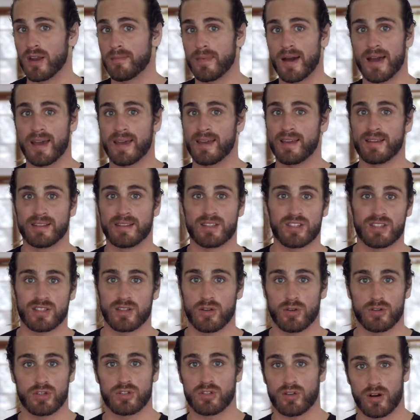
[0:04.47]
and my
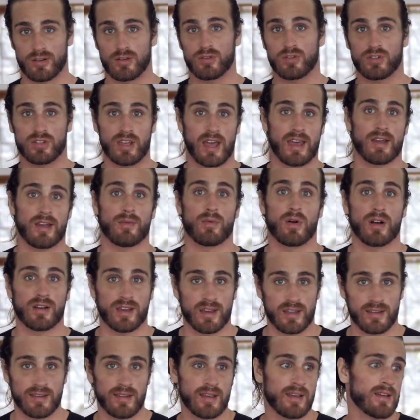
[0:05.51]
sales start to
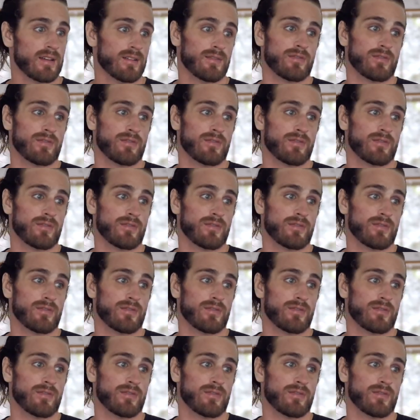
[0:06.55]
skyrocket